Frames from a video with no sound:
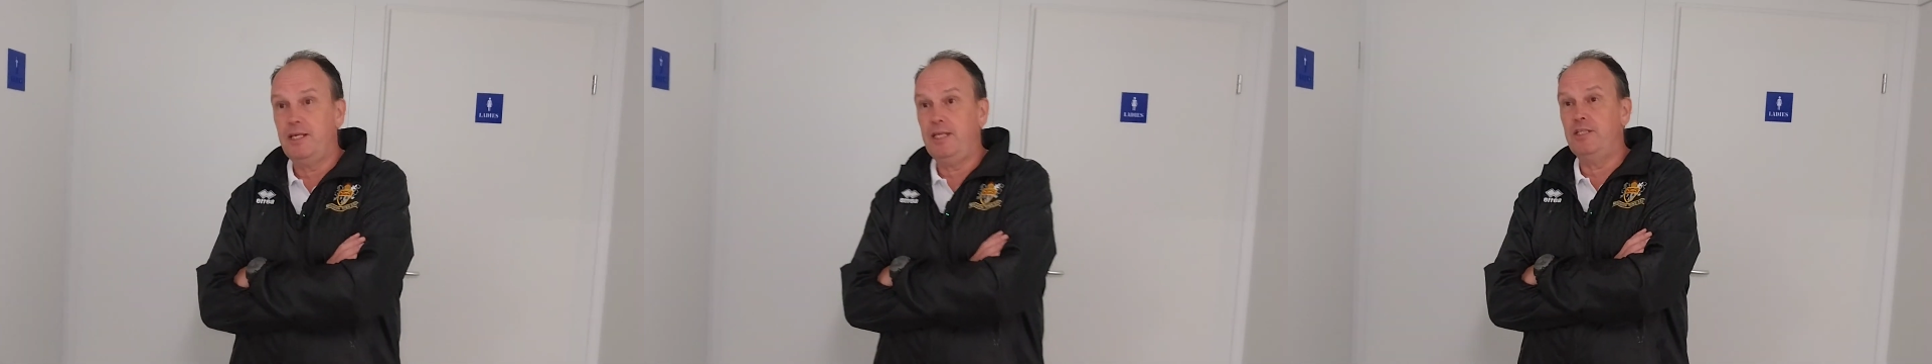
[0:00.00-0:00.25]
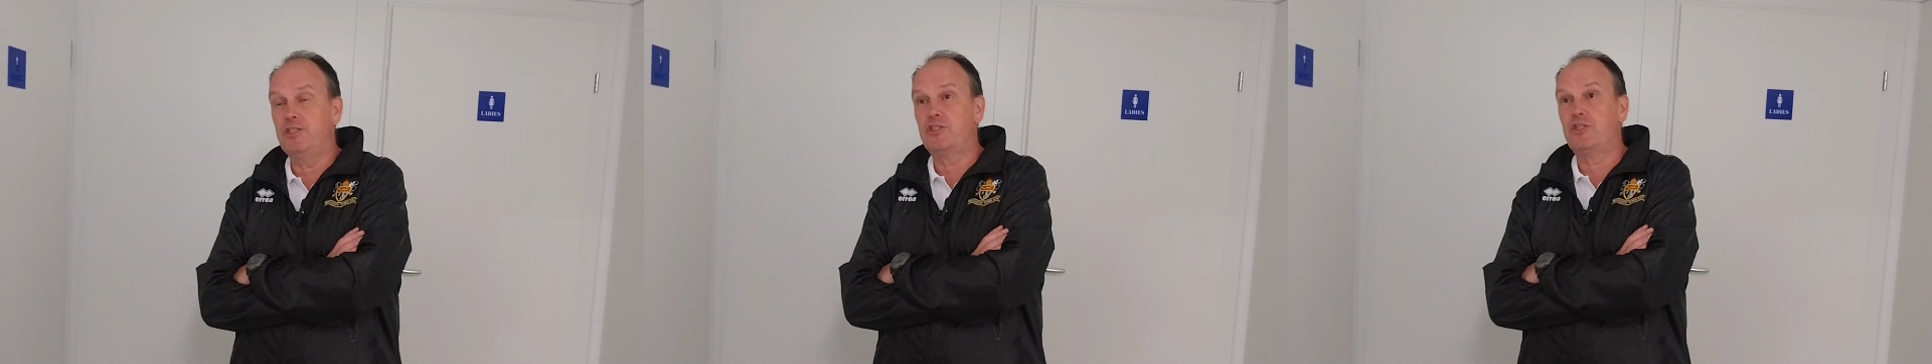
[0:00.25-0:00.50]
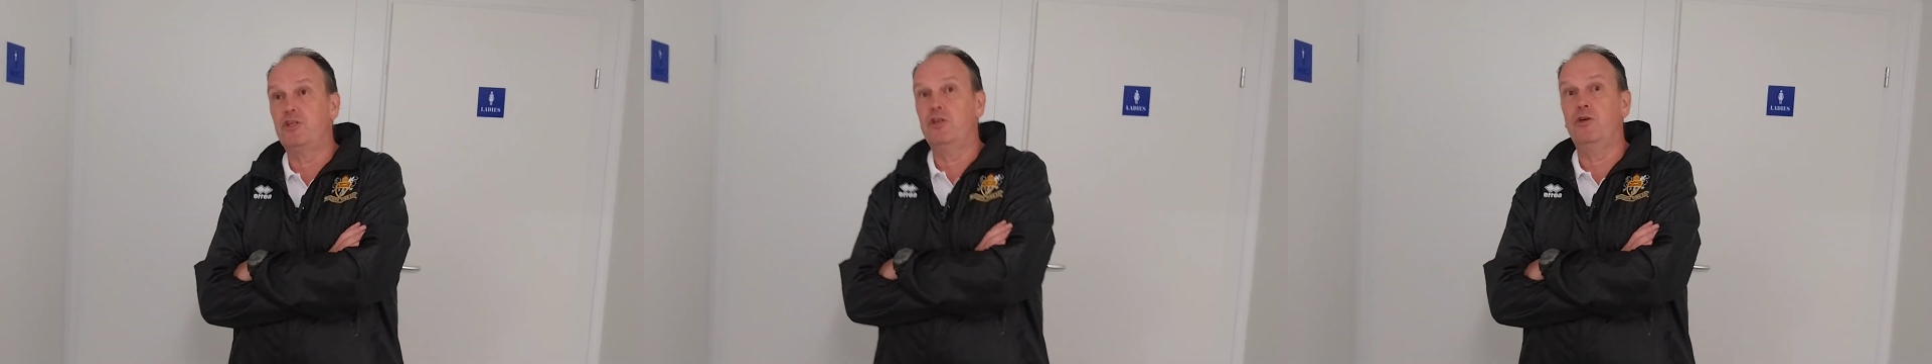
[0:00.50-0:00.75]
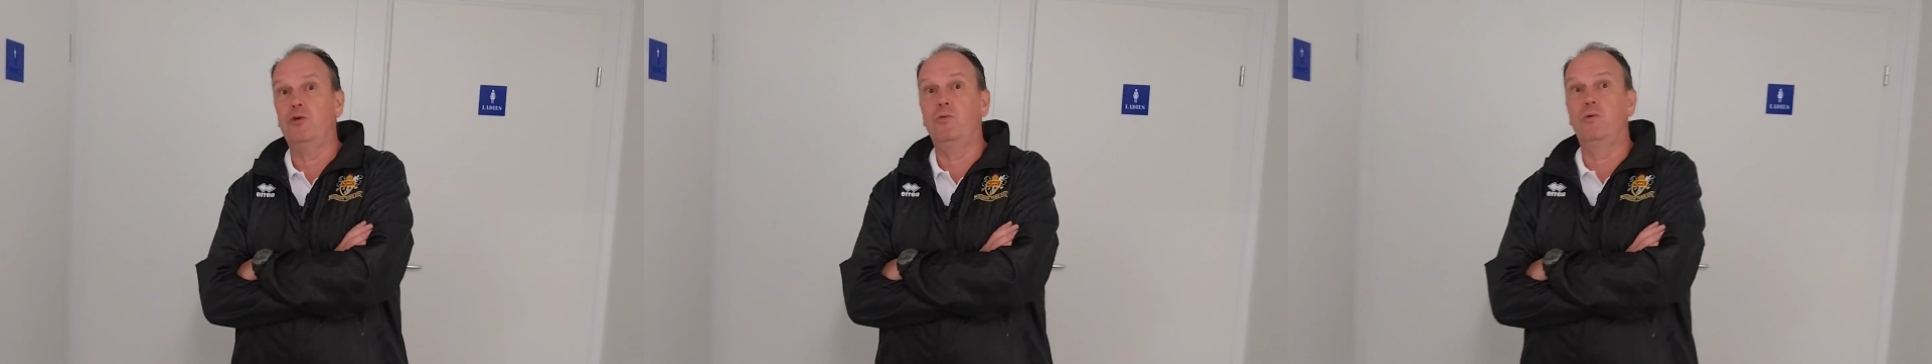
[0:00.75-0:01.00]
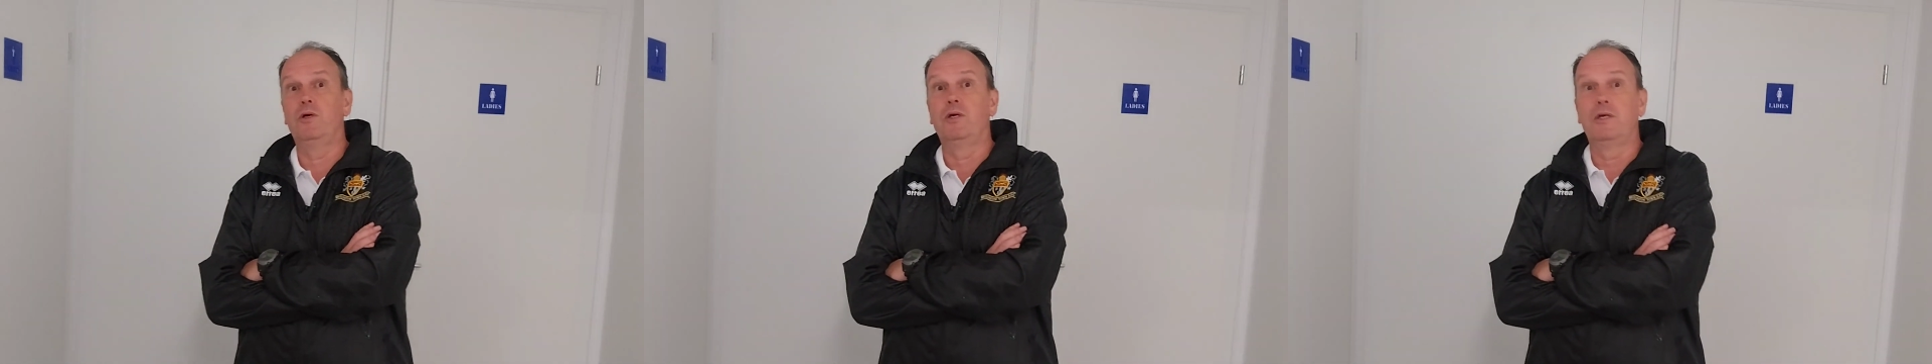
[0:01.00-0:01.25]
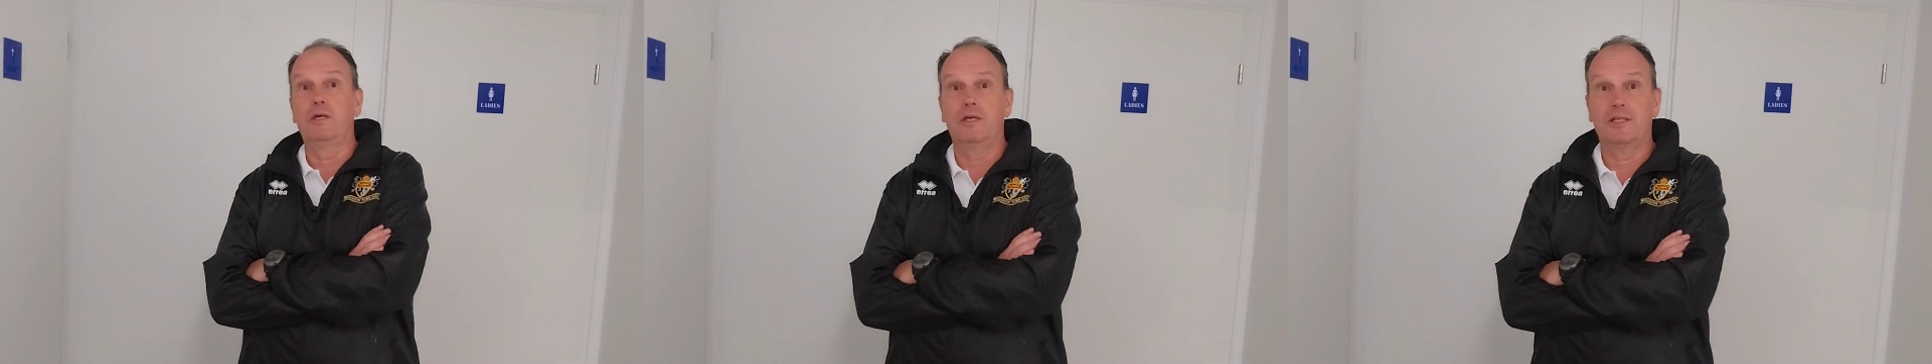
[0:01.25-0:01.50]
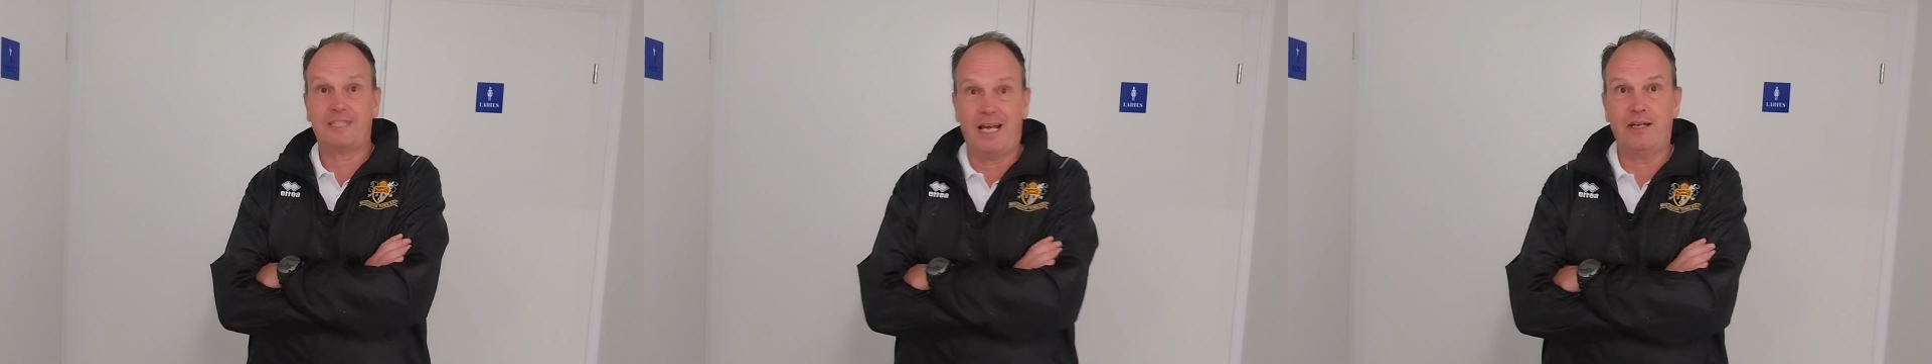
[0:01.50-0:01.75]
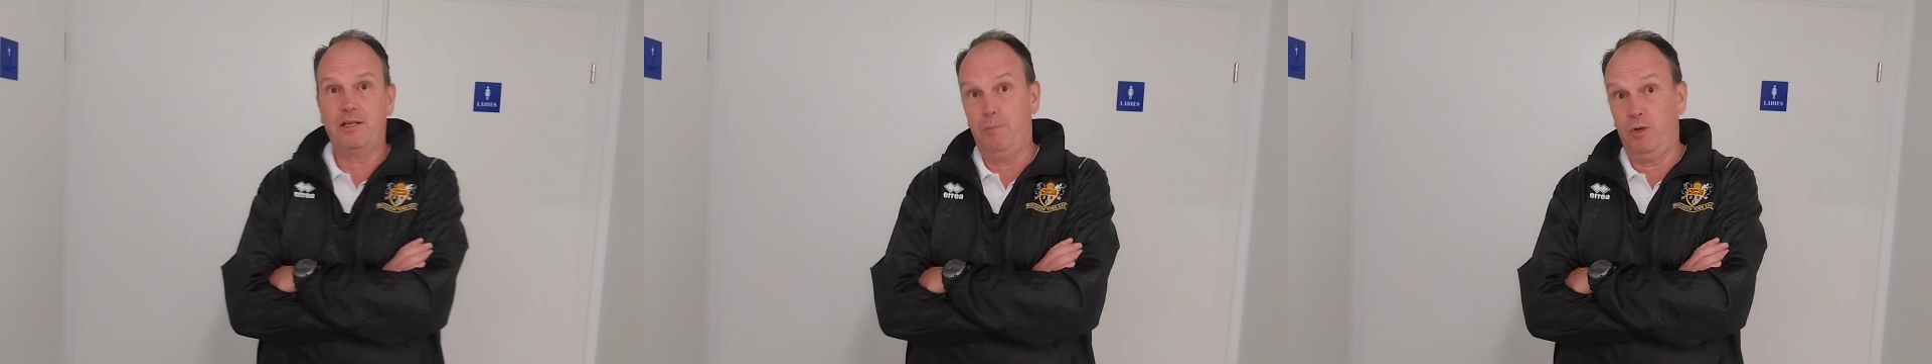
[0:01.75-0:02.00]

into Saturday